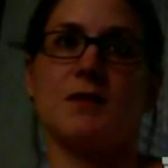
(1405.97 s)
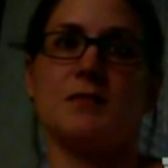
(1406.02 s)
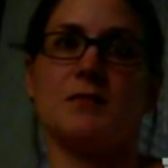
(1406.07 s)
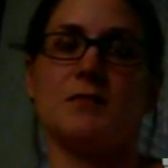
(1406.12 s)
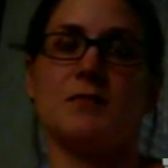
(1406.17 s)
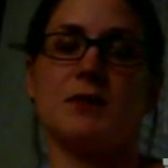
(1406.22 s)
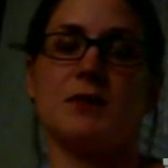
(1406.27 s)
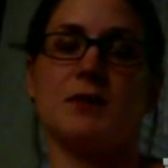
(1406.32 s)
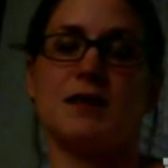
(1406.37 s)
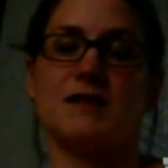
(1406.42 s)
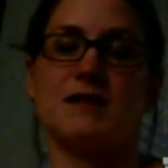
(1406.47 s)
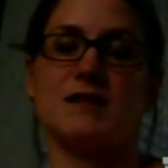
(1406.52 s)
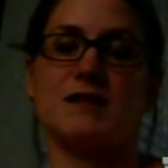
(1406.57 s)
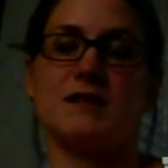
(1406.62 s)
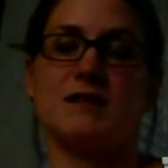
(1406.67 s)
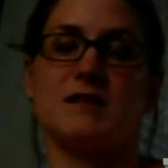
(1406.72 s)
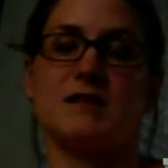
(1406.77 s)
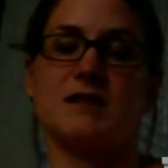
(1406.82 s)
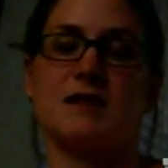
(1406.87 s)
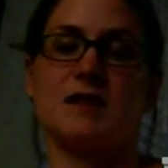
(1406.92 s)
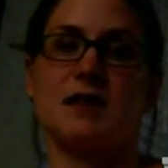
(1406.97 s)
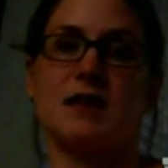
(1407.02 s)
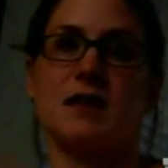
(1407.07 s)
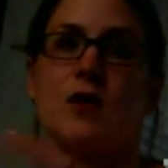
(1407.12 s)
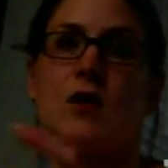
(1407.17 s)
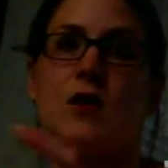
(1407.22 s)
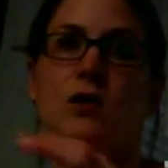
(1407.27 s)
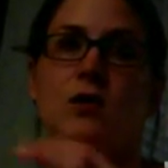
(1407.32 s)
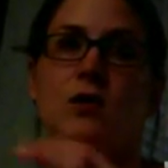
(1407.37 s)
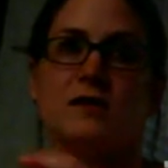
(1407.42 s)
because it
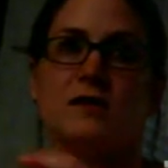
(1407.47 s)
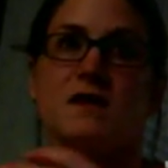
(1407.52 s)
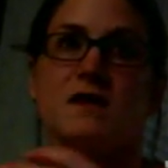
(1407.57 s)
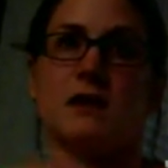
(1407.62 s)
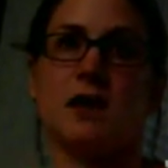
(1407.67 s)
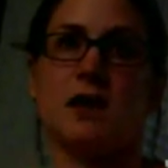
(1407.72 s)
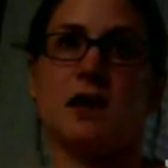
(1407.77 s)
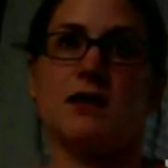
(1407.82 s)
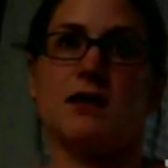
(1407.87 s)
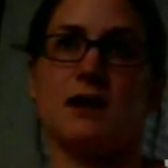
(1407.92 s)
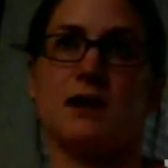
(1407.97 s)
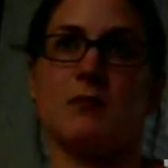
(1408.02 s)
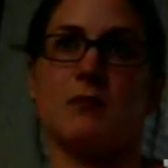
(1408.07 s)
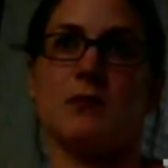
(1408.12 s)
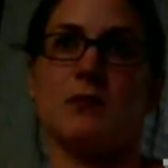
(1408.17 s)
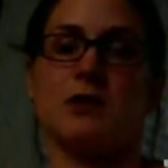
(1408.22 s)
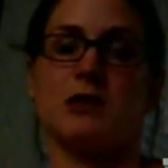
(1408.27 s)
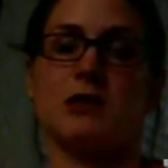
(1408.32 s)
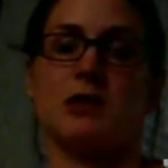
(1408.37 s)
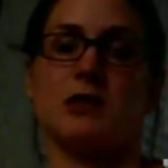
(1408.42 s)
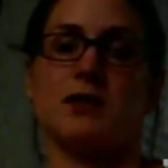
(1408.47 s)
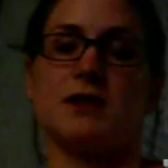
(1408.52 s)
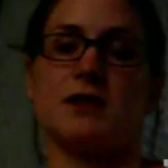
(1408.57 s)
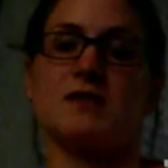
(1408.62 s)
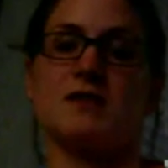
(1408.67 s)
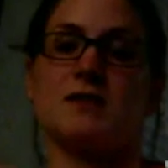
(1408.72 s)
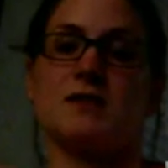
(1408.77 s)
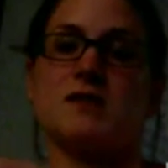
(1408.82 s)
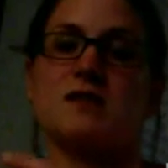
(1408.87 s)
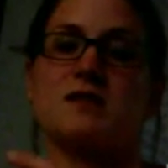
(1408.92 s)
holds a lot of that moisture in.
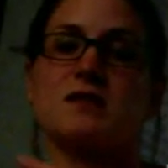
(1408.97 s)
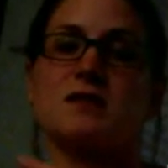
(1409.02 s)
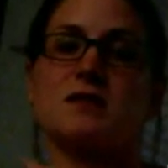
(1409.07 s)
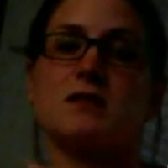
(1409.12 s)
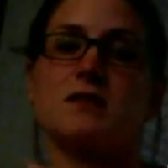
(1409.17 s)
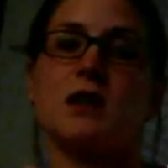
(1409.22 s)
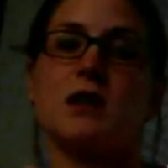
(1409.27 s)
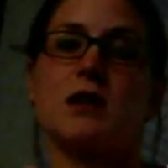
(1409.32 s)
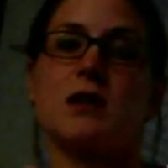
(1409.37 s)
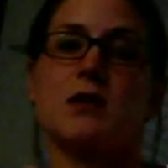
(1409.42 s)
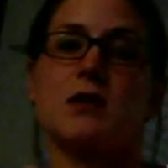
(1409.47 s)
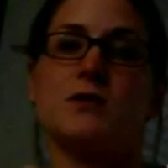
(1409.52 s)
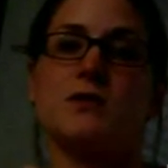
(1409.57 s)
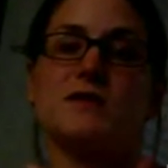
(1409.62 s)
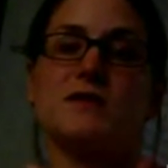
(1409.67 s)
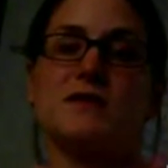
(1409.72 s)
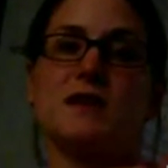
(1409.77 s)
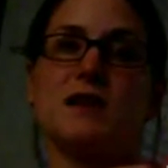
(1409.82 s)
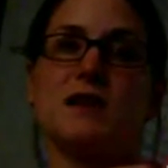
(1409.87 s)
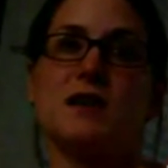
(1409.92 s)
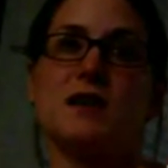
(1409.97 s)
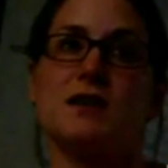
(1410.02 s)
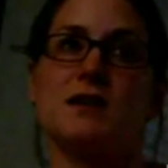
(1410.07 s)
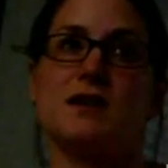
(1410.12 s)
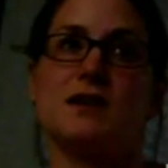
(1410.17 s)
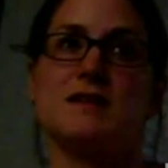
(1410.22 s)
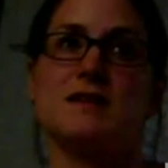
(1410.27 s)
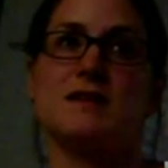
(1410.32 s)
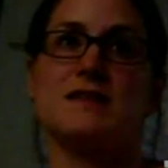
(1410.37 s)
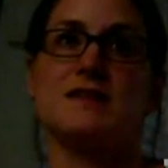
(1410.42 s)
So it slows
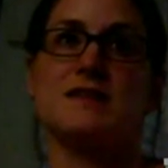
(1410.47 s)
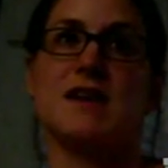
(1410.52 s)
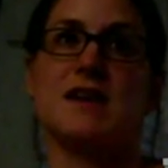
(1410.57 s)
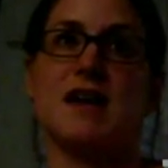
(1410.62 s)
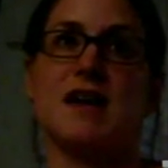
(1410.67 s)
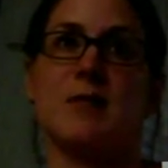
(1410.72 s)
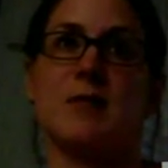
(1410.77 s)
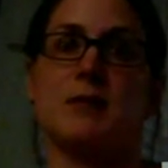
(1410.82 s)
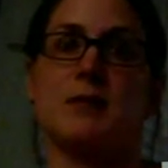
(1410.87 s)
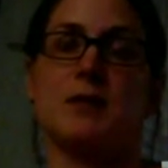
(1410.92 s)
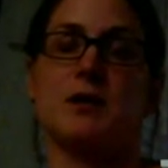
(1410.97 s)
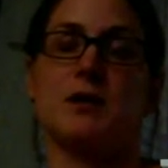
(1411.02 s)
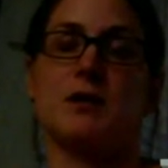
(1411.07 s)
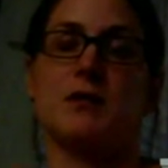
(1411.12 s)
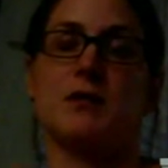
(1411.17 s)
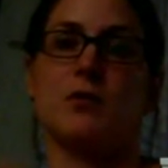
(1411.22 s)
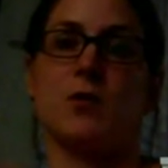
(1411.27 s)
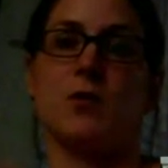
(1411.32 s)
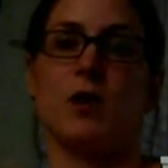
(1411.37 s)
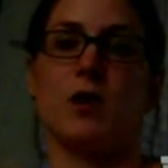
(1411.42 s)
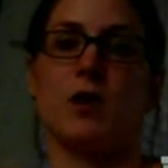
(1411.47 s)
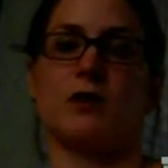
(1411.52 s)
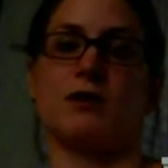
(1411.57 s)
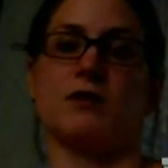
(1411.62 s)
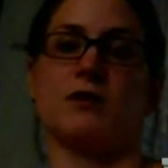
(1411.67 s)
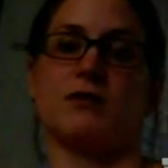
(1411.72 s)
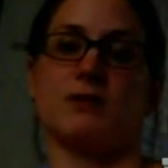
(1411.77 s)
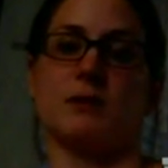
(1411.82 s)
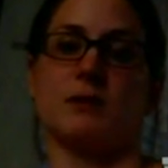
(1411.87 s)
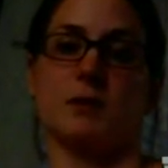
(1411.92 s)
the escape of
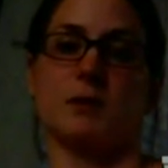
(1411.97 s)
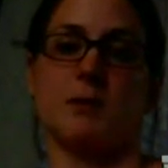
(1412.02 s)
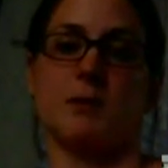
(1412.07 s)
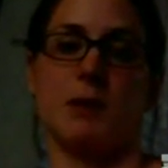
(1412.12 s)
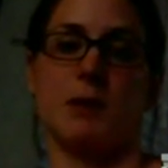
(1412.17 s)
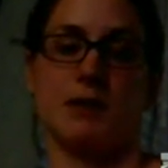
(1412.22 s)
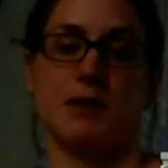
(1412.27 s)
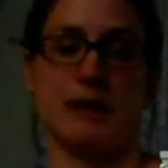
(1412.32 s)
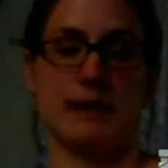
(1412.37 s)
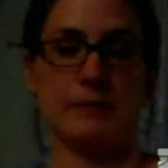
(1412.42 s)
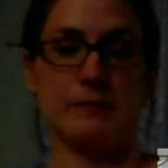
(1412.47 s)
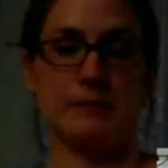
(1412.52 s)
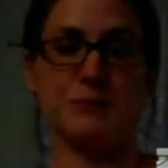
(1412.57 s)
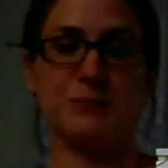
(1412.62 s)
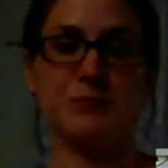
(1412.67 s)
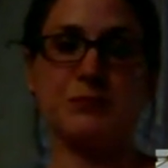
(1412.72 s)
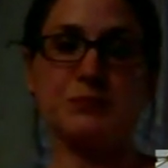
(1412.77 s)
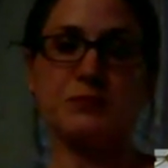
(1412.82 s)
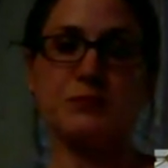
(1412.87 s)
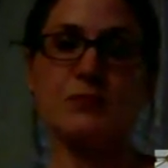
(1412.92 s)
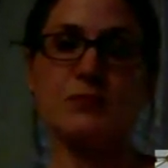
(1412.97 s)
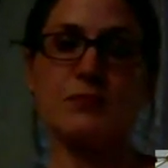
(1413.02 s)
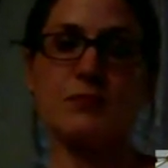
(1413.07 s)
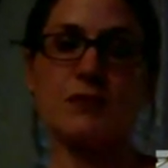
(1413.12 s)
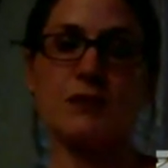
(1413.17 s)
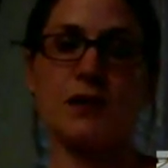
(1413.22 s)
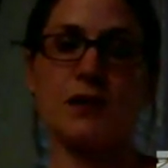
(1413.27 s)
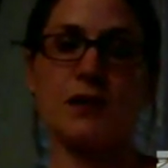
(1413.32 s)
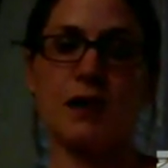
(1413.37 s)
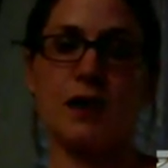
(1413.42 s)
water from your property.
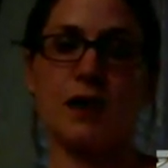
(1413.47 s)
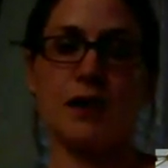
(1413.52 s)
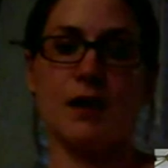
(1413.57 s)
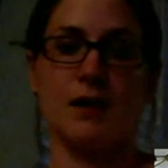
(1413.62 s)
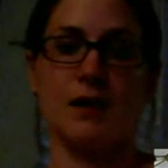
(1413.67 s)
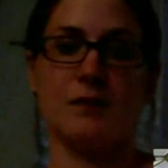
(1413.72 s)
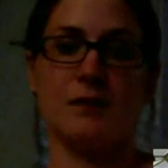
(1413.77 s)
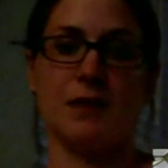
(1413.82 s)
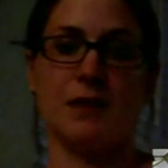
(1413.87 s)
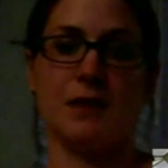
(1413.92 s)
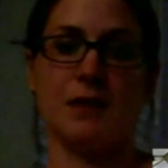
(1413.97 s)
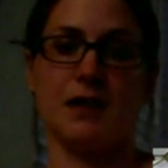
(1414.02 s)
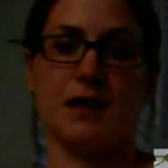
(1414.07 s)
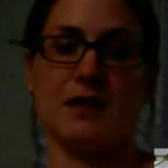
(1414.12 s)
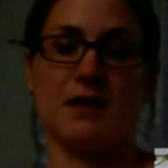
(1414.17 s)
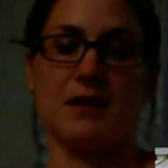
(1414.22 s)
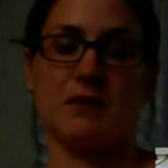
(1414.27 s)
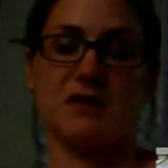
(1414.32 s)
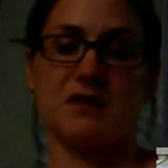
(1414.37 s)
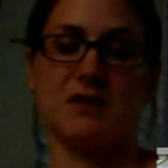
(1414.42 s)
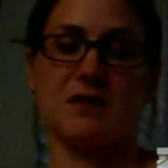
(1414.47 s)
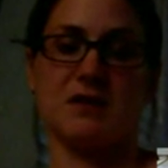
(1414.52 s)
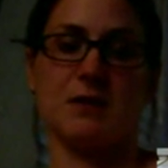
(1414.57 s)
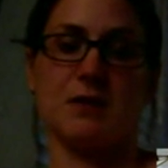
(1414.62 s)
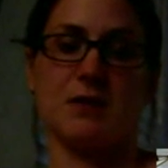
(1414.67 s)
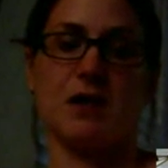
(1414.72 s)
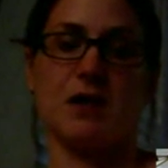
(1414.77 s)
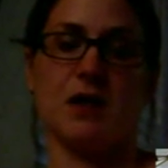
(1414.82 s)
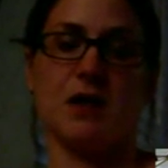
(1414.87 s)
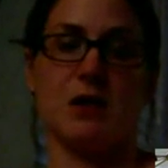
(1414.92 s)
And I think most
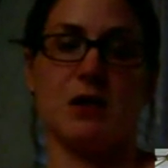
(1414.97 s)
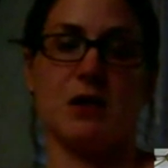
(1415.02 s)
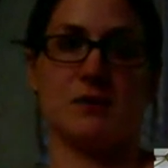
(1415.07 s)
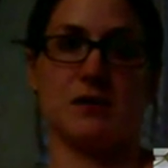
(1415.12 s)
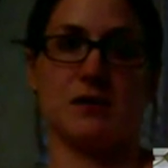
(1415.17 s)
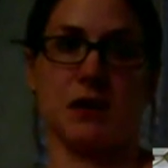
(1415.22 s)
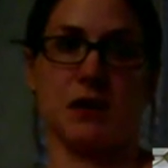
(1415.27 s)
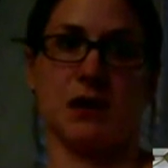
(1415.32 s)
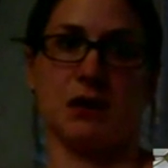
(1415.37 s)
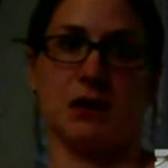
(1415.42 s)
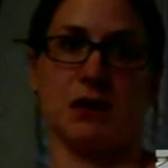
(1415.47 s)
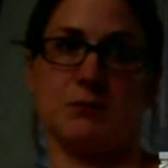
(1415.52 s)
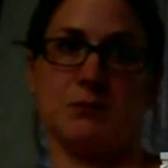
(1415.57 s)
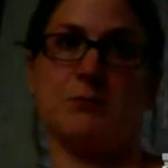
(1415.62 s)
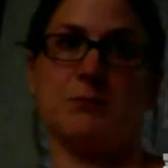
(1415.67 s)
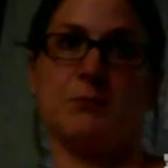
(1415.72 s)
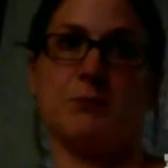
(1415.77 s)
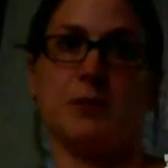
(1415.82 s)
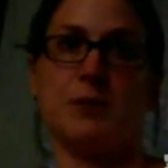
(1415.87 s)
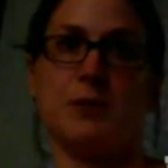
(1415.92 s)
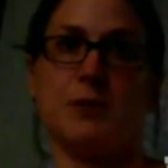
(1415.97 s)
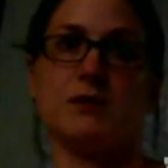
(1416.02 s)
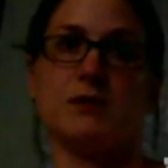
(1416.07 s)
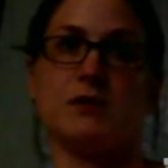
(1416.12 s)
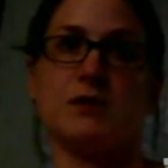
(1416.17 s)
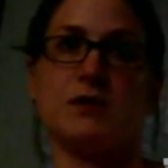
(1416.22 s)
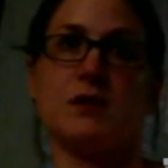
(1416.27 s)
typical homes are built